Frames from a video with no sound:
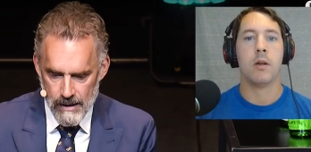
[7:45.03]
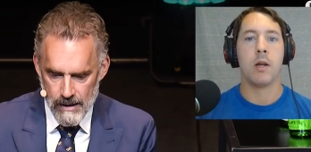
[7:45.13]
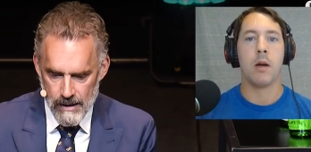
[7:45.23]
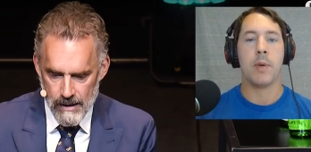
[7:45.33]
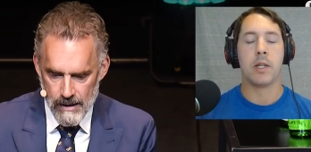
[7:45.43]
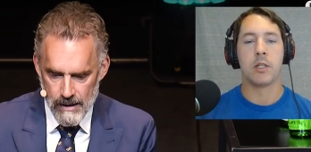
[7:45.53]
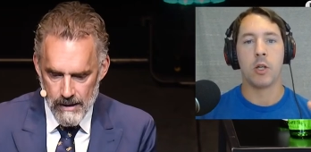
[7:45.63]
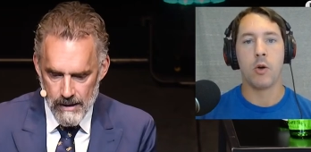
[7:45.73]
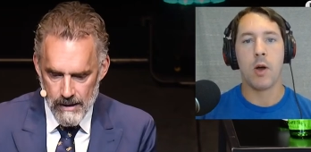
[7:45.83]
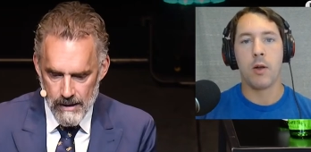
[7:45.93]
Speaker 1: It's to
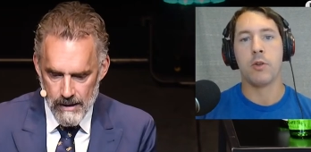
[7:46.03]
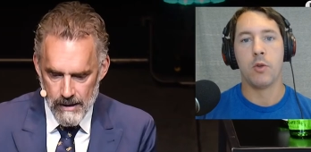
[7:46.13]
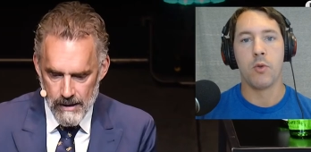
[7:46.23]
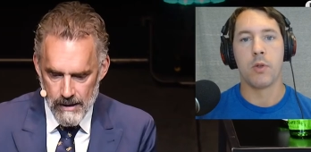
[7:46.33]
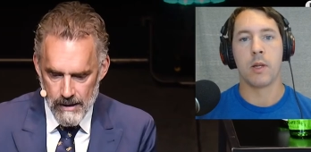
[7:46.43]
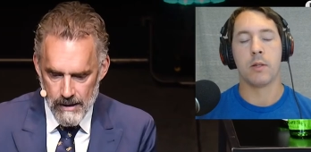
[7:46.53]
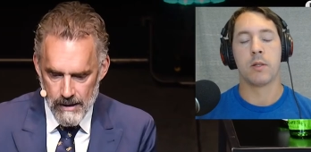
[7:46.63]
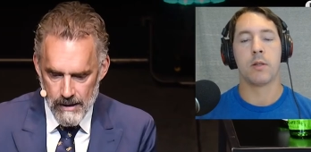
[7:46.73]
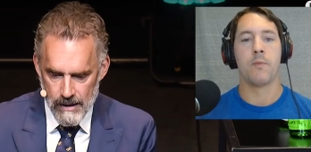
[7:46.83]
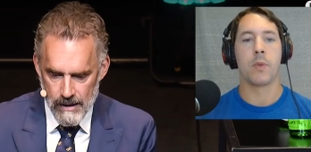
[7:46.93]
go out and do
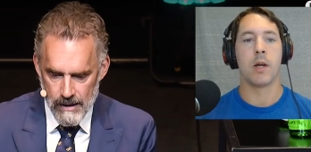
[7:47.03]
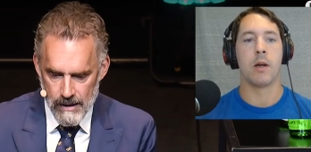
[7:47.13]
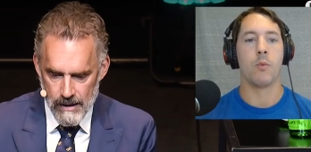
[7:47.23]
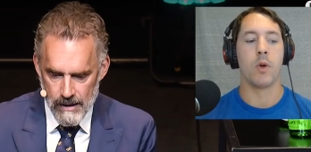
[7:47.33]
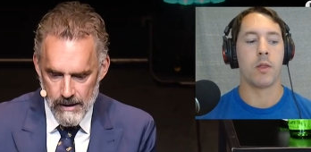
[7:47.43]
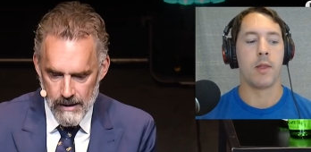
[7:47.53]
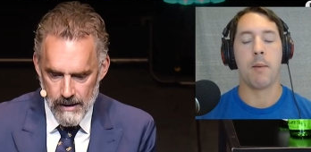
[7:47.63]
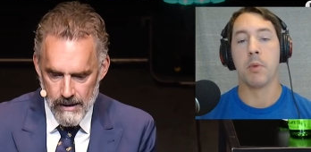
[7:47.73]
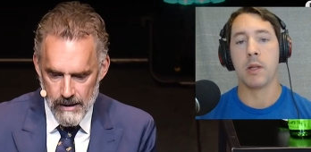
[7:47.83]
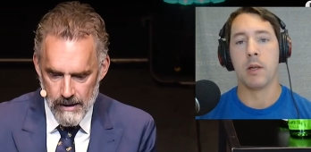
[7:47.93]
things with
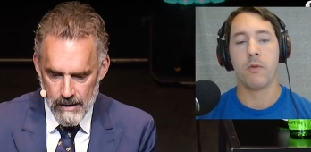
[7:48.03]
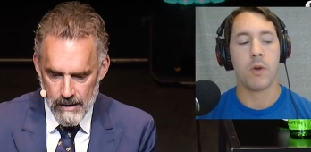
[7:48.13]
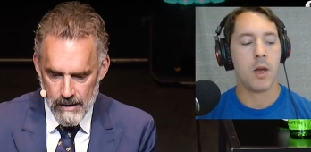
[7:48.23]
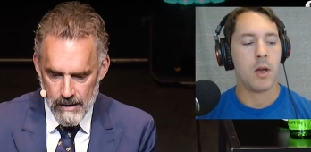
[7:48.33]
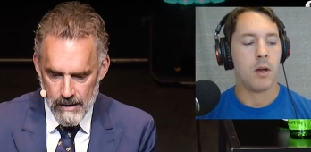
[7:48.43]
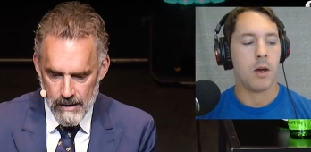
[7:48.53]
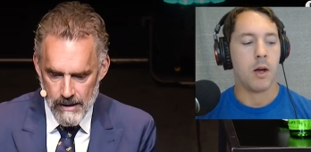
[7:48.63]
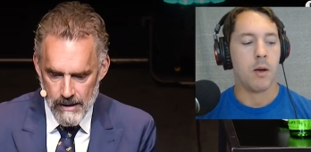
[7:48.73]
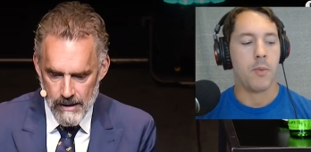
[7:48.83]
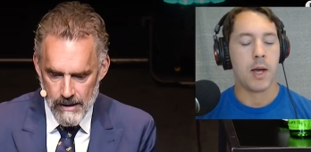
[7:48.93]
that belief.
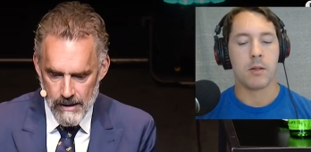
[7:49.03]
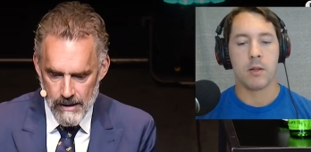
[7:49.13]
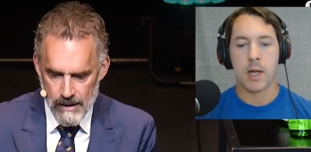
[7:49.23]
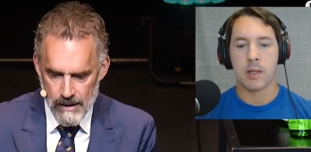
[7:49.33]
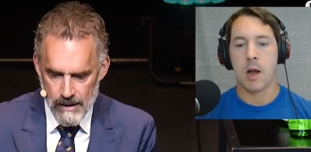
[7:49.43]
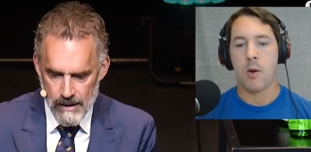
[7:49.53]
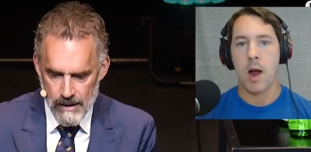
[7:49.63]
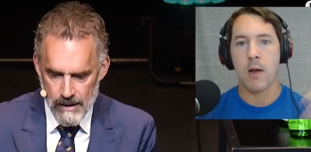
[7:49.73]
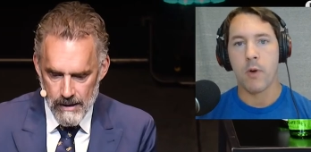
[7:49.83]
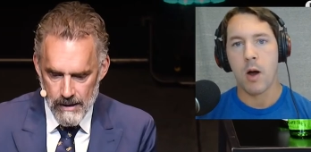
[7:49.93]
That's how
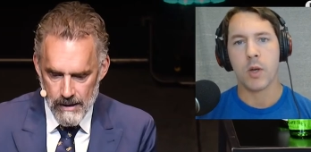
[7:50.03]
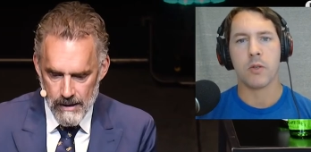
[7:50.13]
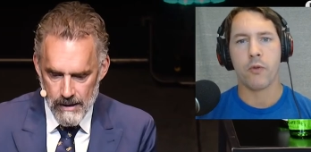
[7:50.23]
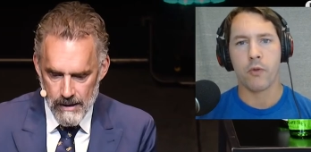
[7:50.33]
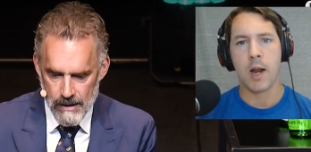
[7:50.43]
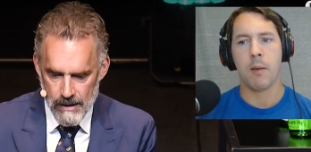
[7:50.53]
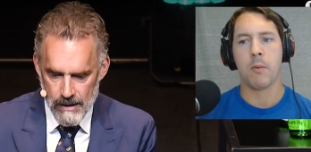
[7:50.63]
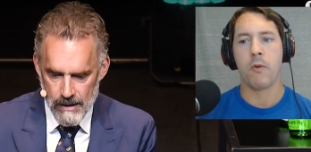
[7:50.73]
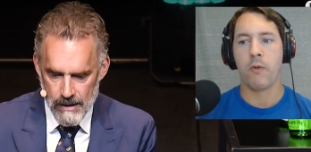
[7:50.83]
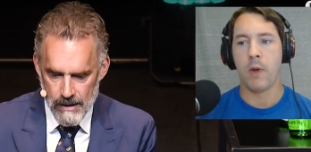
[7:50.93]
I've always
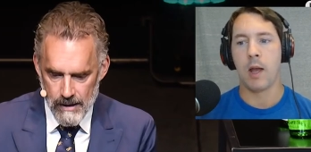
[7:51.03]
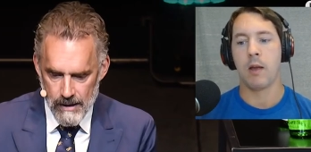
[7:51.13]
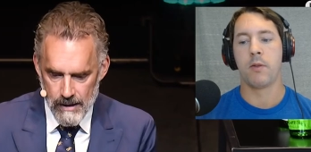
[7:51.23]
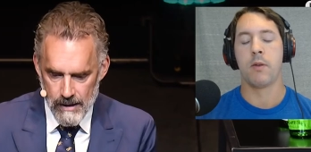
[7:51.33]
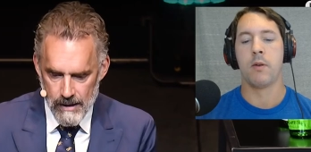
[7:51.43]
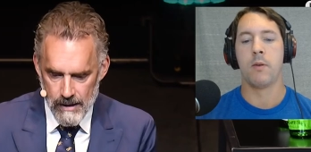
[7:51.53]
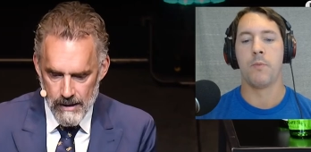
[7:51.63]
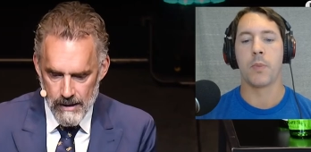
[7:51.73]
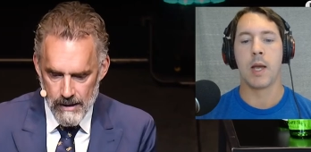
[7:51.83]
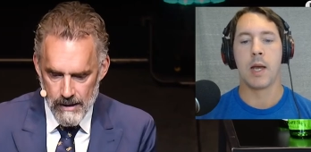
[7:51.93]
framed faith,
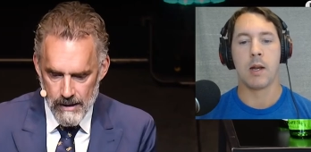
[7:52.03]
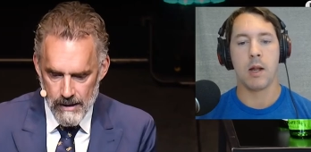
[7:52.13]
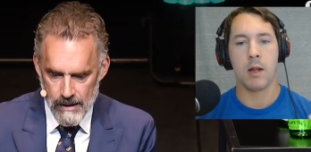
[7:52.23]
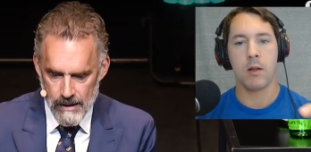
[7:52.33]
and